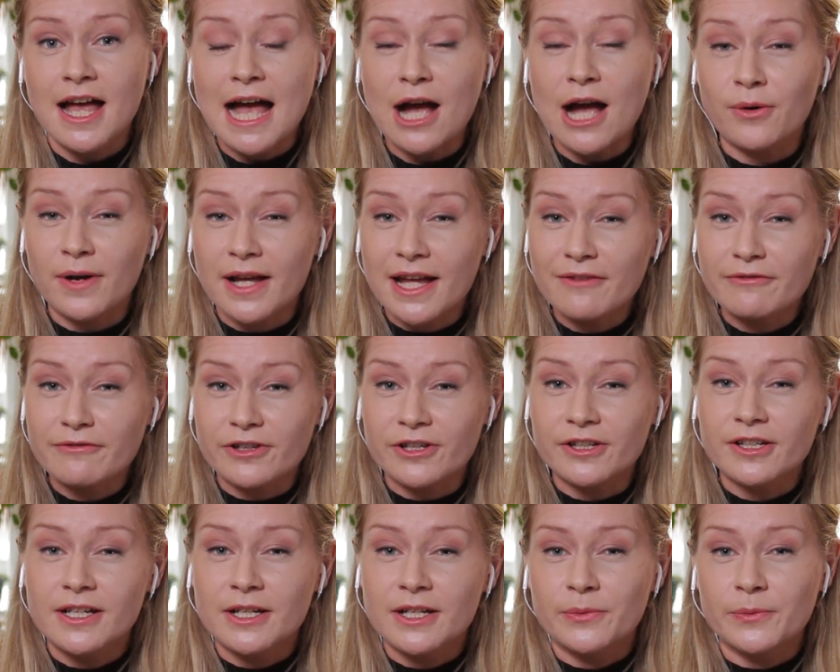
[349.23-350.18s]

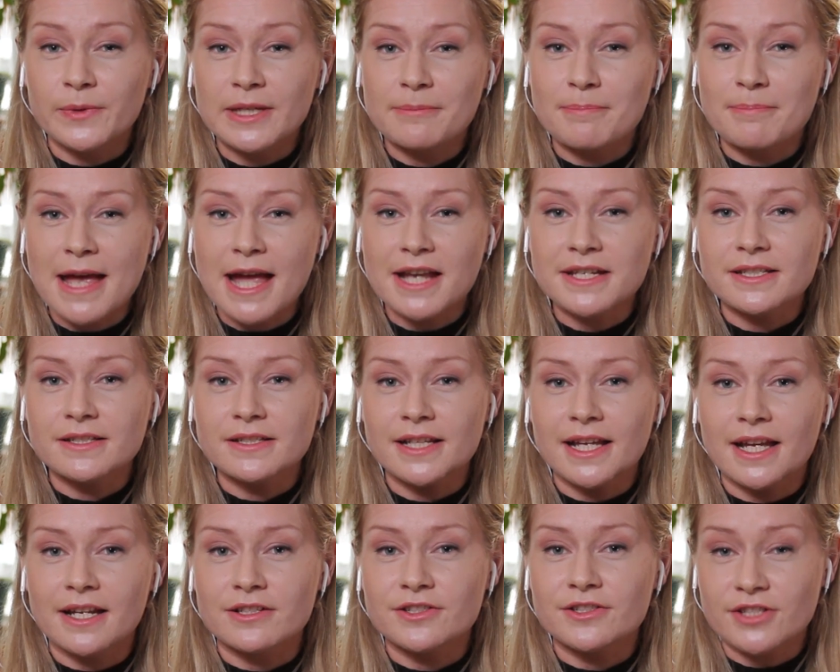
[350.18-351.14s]
However, we imagine
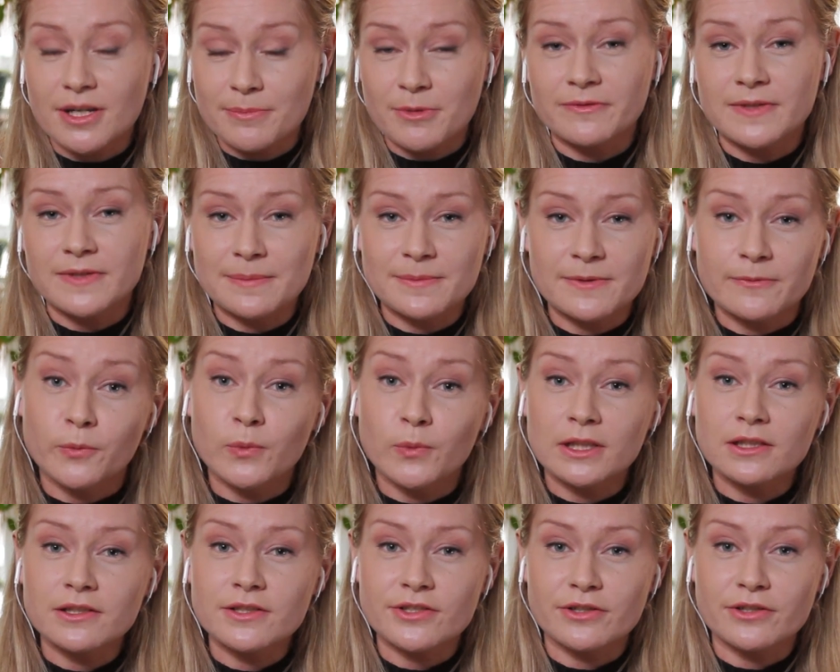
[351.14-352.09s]
that some of them
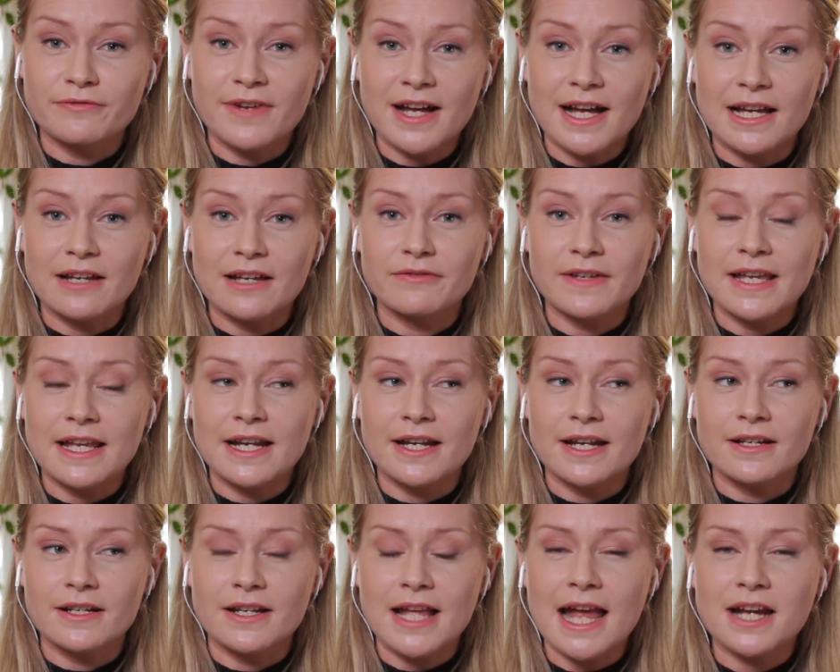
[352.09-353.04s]
will survive,
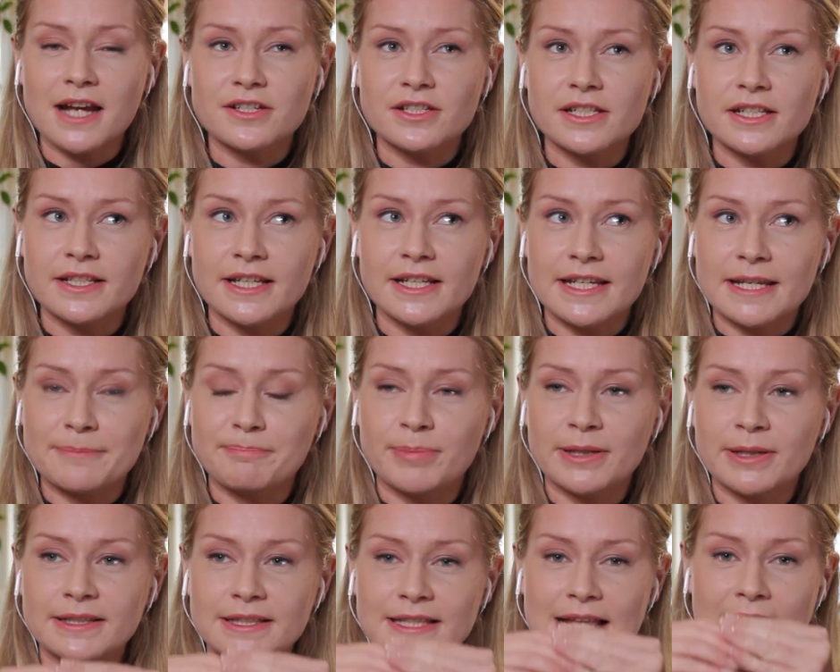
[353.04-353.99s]
and actually, they can
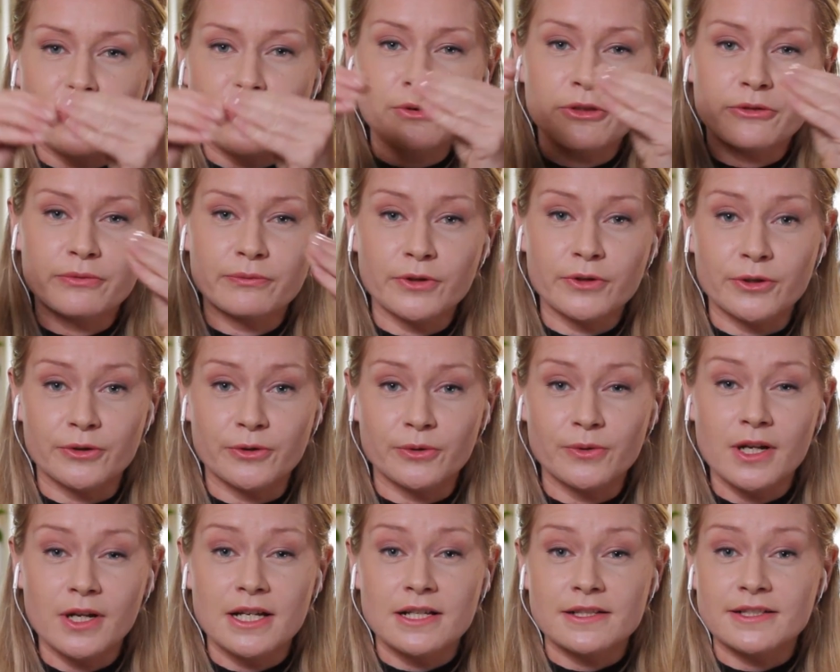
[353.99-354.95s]
plow
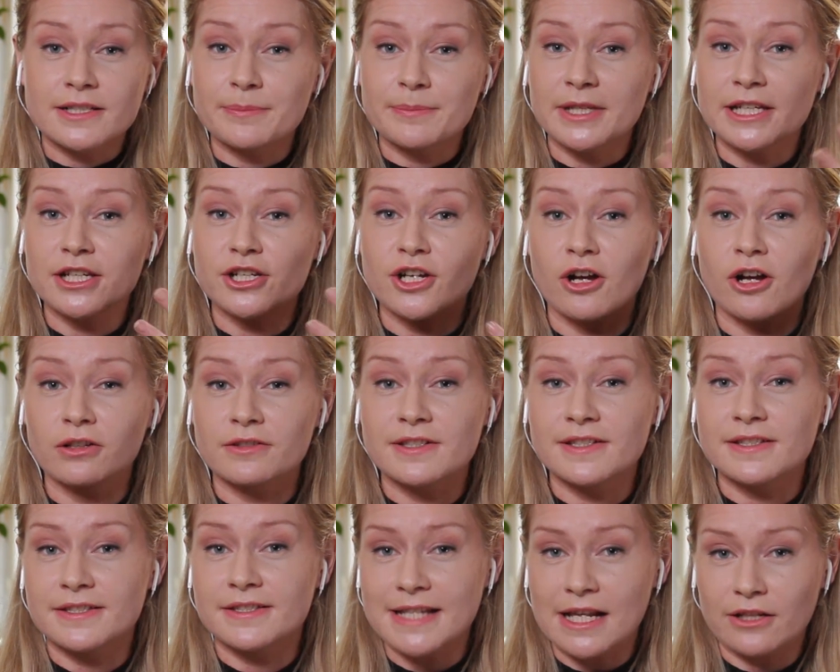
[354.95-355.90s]
through something called
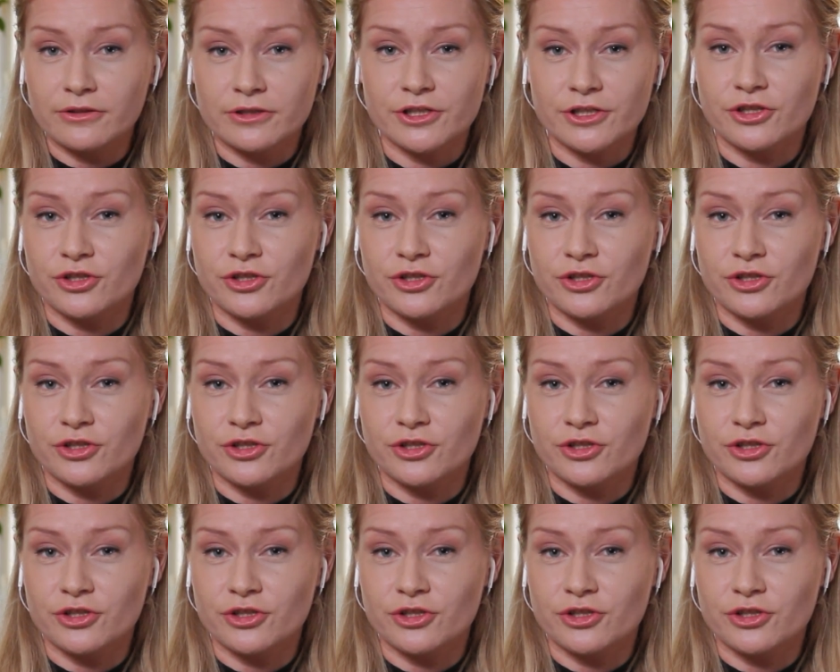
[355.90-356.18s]
stellar